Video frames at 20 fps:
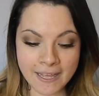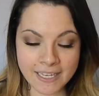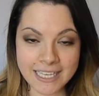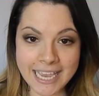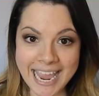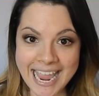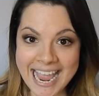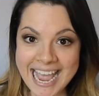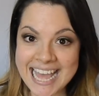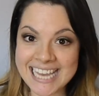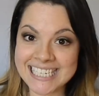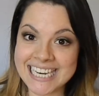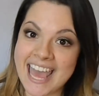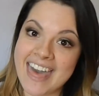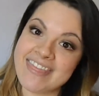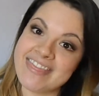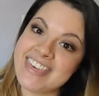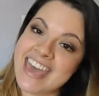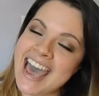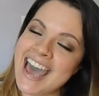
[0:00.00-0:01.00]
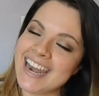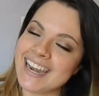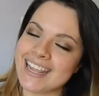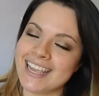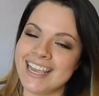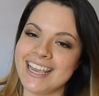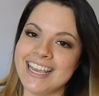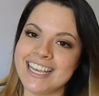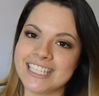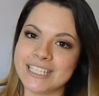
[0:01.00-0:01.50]
And that
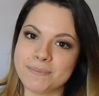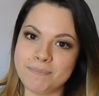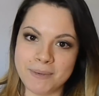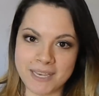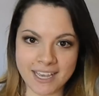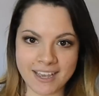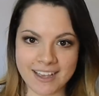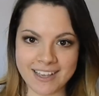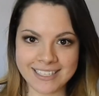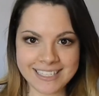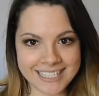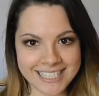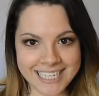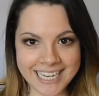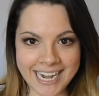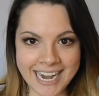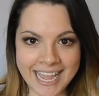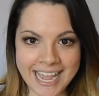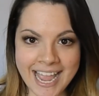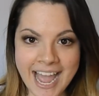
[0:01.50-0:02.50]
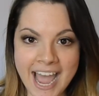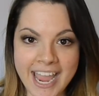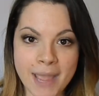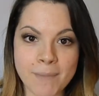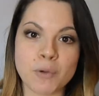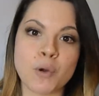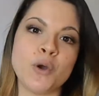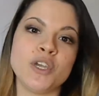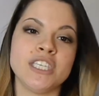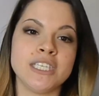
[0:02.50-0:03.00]
is because today I
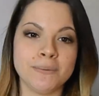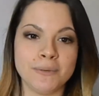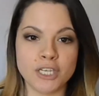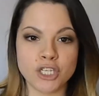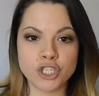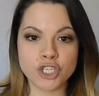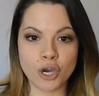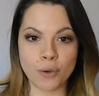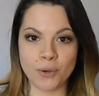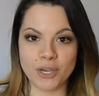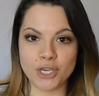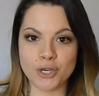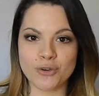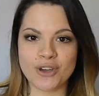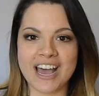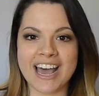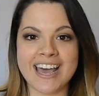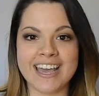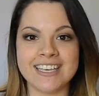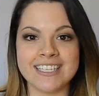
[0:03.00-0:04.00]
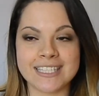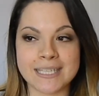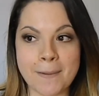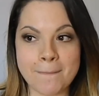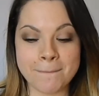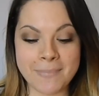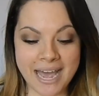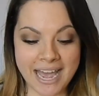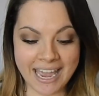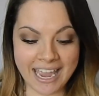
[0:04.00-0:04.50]
am going to be showing you guys
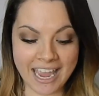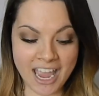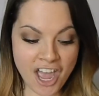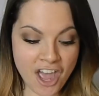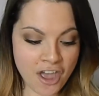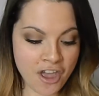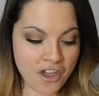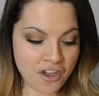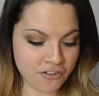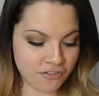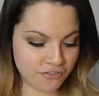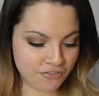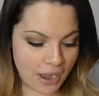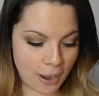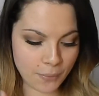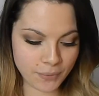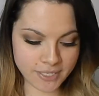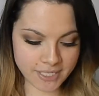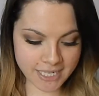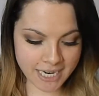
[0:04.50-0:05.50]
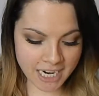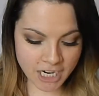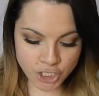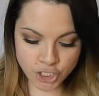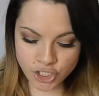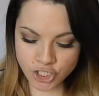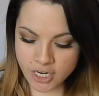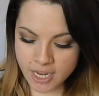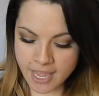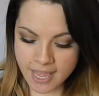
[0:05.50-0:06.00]
my
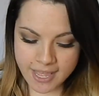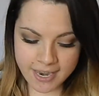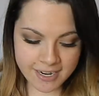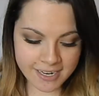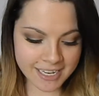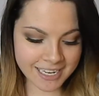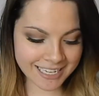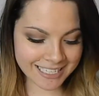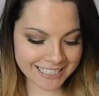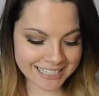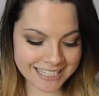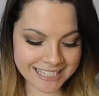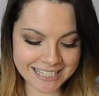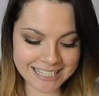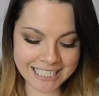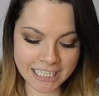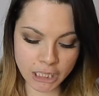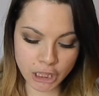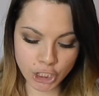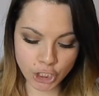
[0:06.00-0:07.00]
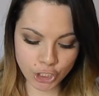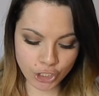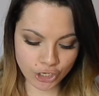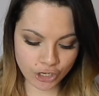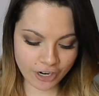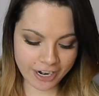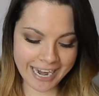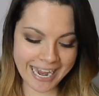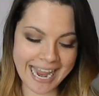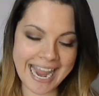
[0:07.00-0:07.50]
foundation,
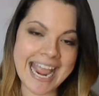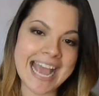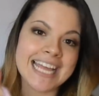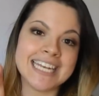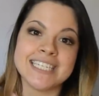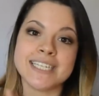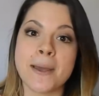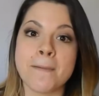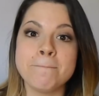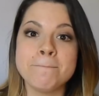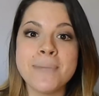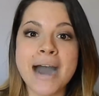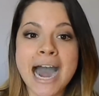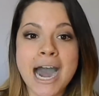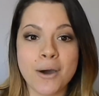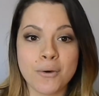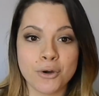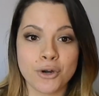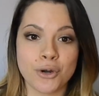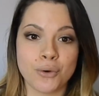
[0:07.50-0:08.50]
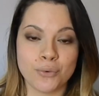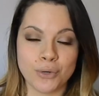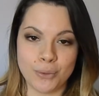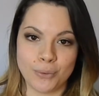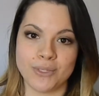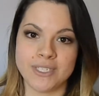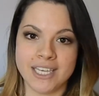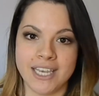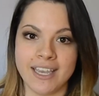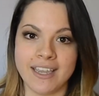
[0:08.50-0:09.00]
concealer, and powder
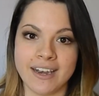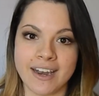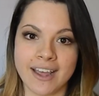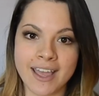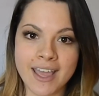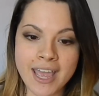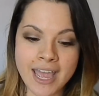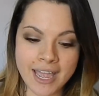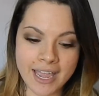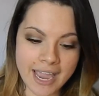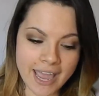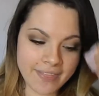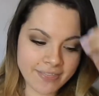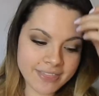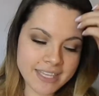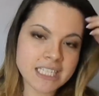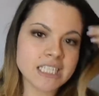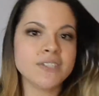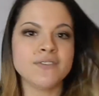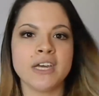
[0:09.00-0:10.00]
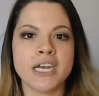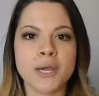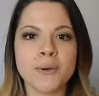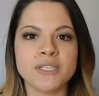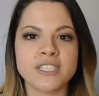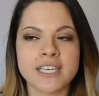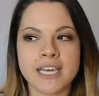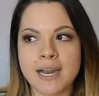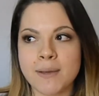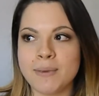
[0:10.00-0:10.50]
routine. And this video
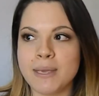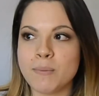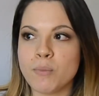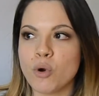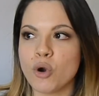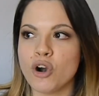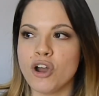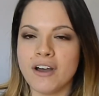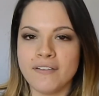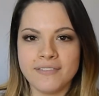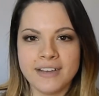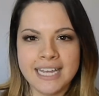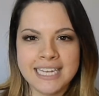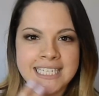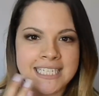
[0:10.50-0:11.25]
is going to be more of a